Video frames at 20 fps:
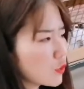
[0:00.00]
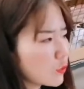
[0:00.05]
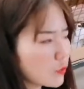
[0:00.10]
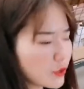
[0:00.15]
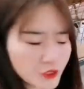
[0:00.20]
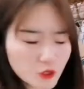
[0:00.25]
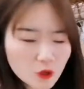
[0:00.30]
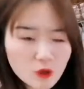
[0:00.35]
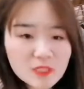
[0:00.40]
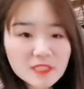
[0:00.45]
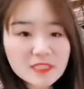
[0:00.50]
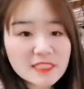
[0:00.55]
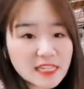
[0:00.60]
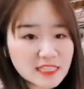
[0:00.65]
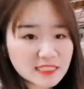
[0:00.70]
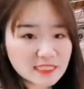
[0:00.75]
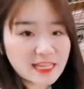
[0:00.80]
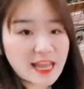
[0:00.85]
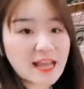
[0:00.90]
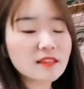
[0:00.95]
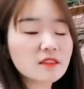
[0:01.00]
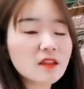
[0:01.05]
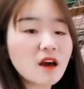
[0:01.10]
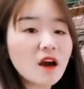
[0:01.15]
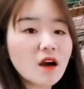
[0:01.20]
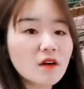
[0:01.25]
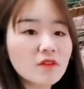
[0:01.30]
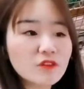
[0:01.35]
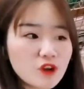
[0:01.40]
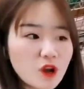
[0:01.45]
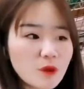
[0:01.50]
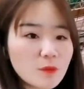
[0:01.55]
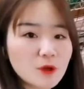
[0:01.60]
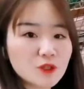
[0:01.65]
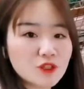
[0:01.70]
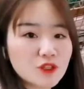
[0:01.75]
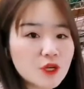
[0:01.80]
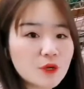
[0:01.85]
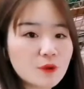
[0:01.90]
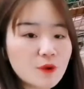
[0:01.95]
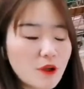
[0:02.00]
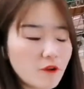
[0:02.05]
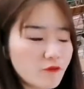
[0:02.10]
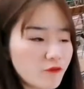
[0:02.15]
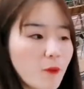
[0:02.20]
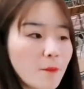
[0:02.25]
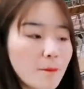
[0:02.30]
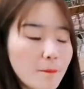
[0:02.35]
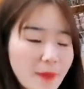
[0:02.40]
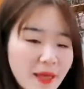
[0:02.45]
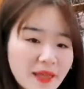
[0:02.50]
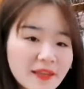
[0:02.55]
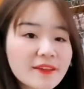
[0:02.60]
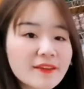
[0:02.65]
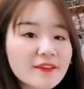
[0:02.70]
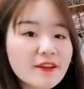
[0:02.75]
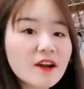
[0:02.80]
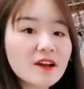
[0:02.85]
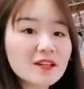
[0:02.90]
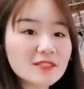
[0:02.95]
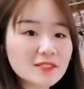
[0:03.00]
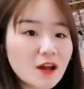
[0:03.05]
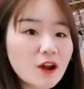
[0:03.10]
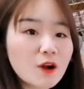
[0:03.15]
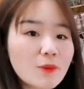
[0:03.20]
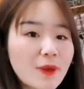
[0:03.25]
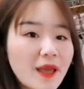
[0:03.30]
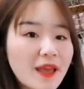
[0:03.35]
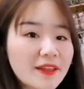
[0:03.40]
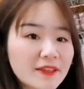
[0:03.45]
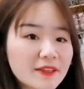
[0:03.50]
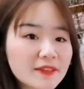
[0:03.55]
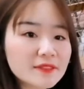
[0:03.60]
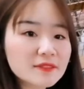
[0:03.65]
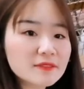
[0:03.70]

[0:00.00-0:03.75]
we use this kind of raw material many years already.